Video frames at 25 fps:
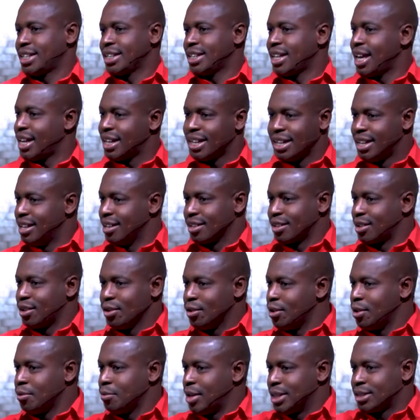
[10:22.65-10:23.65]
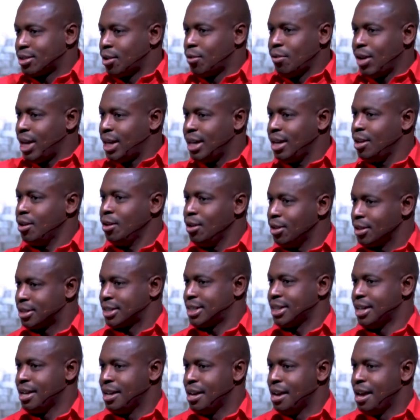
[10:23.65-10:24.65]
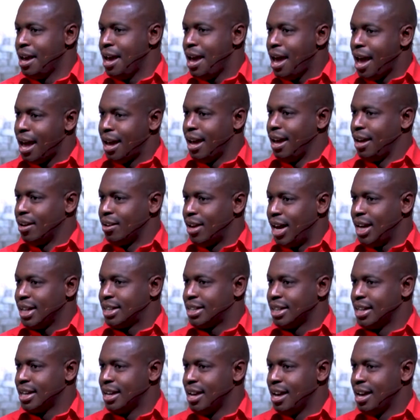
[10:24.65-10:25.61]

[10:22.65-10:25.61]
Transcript: That the girl was already hooked, right?